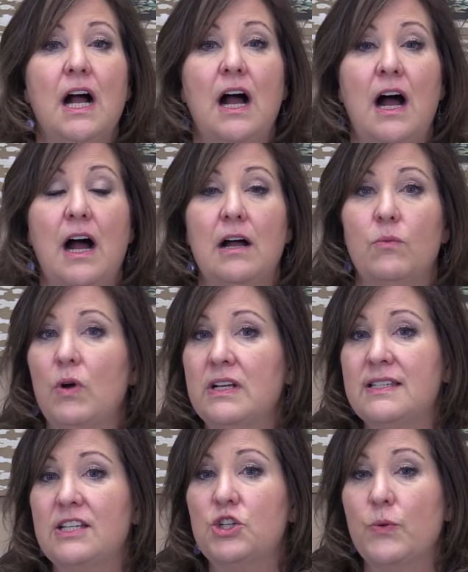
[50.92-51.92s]

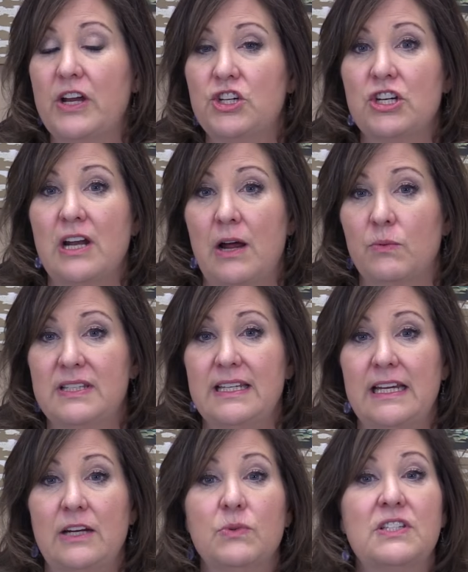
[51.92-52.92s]
One situation I was
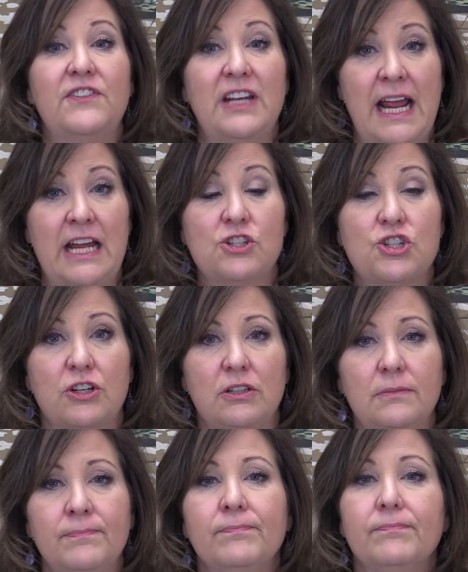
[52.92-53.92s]
in, it was
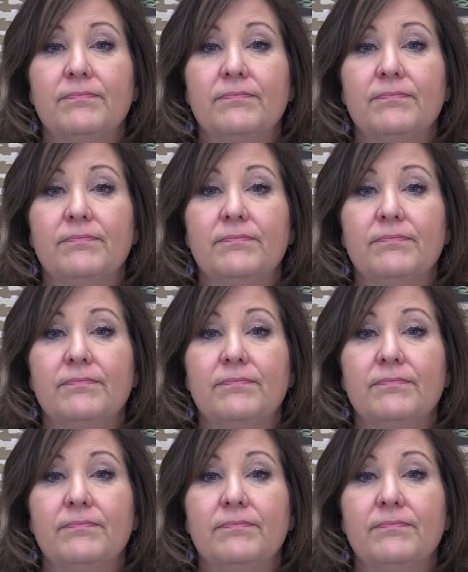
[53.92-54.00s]
financial.